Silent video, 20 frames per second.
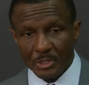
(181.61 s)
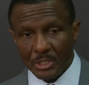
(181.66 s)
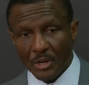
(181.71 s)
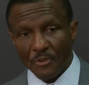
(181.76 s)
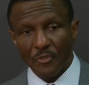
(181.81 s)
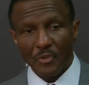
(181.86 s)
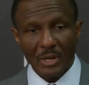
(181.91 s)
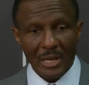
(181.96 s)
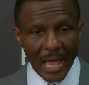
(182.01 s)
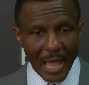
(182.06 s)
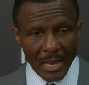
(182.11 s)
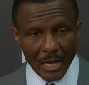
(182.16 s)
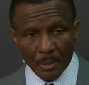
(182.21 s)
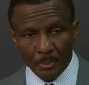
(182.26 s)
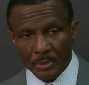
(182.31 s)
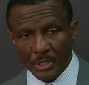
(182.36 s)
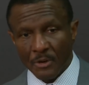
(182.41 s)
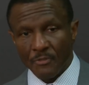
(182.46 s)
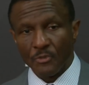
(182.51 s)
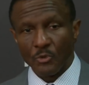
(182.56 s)
different
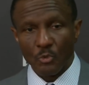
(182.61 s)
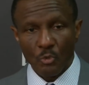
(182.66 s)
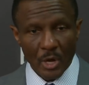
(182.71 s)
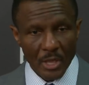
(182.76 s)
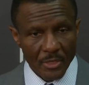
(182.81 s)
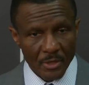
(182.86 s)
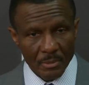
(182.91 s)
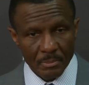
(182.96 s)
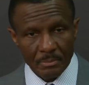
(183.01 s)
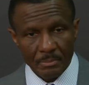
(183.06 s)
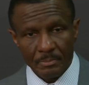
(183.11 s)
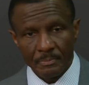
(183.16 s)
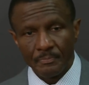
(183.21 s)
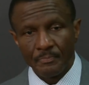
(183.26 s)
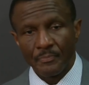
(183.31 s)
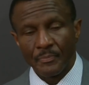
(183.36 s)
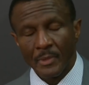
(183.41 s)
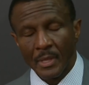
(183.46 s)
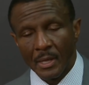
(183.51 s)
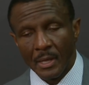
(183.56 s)
lineup, different rhythm.
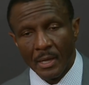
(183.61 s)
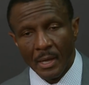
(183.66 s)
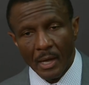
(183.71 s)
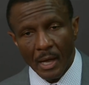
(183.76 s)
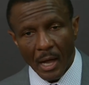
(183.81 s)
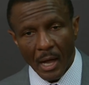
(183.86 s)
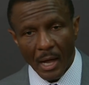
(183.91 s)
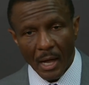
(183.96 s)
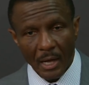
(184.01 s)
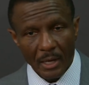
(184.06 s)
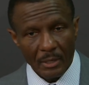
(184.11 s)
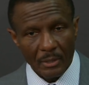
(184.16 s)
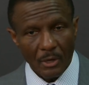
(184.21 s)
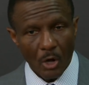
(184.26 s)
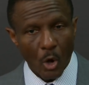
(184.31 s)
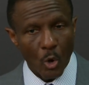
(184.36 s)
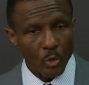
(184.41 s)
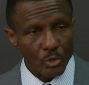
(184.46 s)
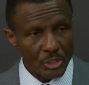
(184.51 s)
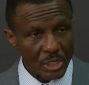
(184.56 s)
Uh,
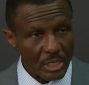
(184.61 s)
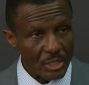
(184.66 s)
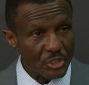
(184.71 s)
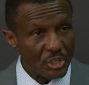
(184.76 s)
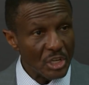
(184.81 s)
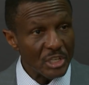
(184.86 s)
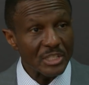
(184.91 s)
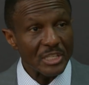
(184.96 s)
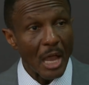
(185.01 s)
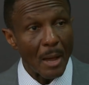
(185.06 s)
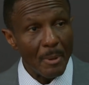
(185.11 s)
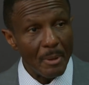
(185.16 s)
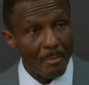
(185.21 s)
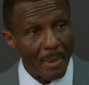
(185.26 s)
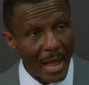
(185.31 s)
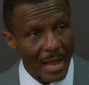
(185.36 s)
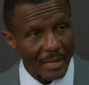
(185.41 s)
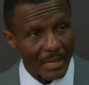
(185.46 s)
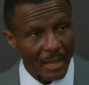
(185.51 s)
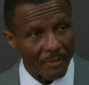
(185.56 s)
OG just coming
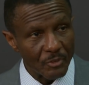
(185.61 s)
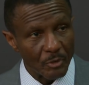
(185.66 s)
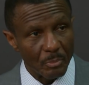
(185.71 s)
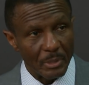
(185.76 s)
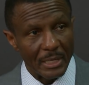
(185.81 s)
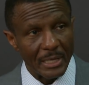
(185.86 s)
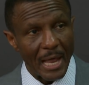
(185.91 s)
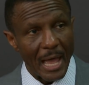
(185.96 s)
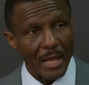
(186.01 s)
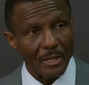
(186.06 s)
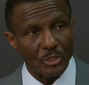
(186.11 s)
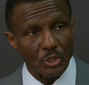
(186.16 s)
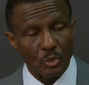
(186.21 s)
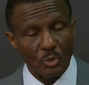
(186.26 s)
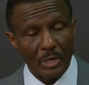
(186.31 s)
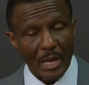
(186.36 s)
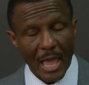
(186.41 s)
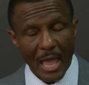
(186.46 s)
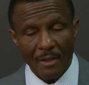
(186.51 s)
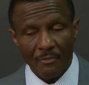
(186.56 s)
back after being out two
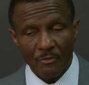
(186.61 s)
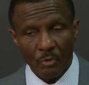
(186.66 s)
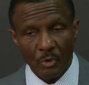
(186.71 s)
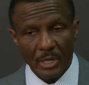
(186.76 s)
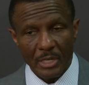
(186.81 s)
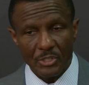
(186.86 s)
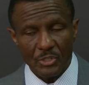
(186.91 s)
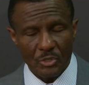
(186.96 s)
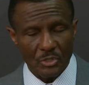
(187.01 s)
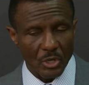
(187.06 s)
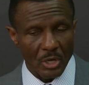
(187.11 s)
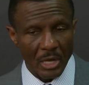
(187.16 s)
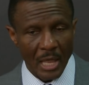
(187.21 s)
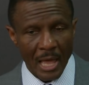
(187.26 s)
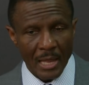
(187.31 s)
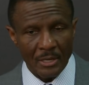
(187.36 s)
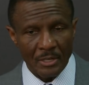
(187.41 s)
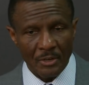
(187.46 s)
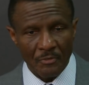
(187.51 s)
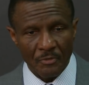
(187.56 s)
and a half weeks. So there's a
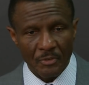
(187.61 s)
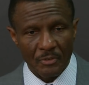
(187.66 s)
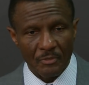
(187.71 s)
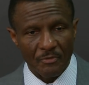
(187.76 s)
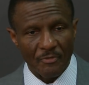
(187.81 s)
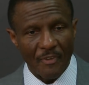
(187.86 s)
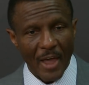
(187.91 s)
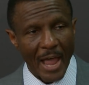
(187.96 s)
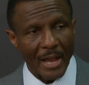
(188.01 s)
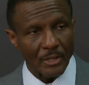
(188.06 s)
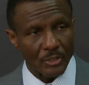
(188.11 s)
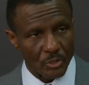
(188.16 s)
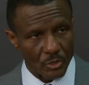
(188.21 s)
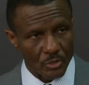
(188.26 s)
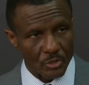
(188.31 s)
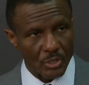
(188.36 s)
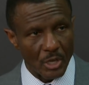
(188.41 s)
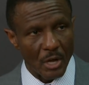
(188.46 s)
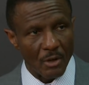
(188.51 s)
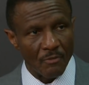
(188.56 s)
lot of different
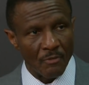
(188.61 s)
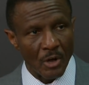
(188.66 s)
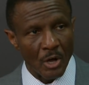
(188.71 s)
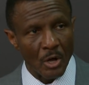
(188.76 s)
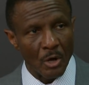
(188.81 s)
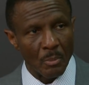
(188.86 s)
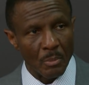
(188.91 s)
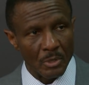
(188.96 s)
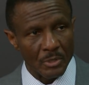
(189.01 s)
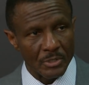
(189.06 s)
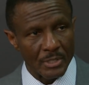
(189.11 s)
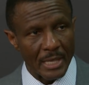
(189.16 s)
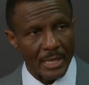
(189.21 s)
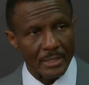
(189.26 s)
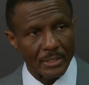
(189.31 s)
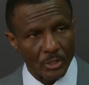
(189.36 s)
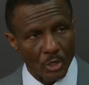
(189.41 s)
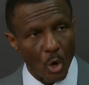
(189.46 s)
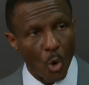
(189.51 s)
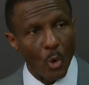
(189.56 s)
factors, there are variables
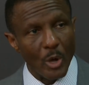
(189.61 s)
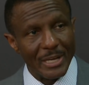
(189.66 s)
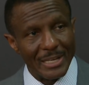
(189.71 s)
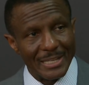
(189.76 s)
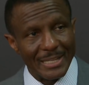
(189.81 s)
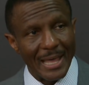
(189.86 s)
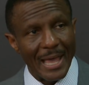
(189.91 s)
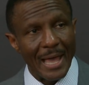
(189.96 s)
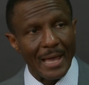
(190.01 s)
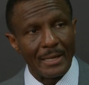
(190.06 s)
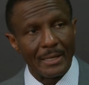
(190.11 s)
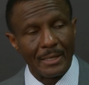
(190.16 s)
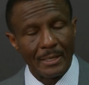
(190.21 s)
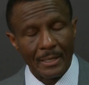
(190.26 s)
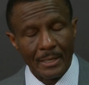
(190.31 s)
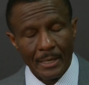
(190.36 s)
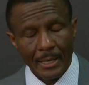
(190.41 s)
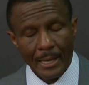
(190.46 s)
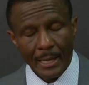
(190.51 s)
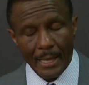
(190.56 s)
that go into that.
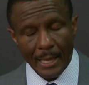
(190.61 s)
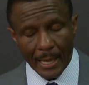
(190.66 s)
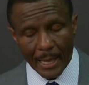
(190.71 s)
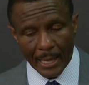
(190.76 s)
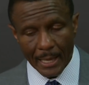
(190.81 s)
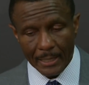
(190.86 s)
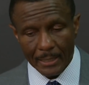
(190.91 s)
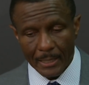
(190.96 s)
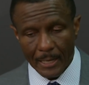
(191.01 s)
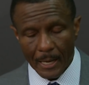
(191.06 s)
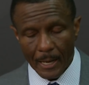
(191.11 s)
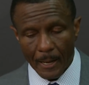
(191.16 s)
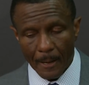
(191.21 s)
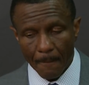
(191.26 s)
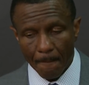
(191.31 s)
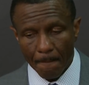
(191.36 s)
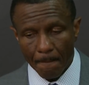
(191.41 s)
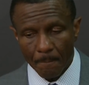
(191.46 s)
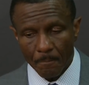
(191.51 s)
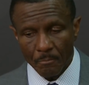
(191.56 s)
And
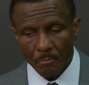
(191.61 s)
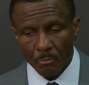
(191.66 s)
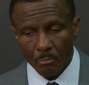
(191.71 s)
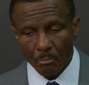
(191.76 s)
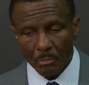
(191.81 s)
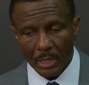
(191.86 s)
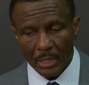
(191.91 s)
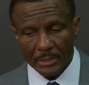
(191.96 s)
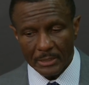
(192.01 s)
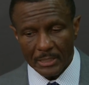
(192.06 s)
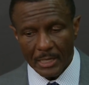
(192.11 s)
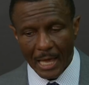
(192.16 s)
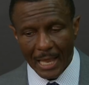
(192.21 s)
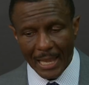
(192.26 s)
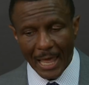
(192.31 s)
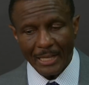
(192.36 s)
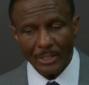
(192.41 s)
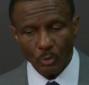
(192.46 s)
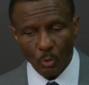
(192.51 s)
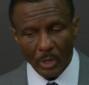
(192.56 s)
um, but uh, I
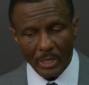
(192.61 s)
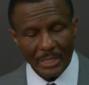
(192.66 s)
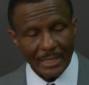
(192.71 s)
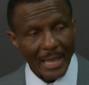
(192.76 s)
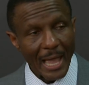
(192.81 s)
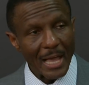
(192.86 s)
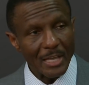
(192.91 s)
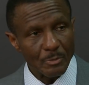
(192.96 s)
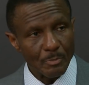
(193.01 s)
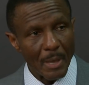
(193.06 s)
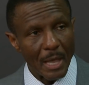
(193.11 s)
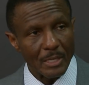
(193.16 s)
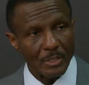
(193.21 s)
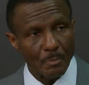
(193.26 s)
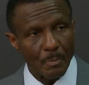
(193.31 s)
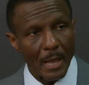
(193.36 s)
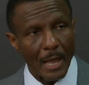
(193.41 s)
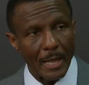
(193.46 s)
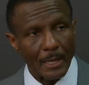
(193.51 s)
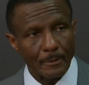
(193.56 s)
like the way the guys bounce
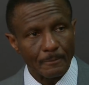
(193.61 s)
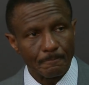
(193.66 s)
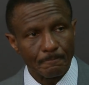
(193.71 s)
back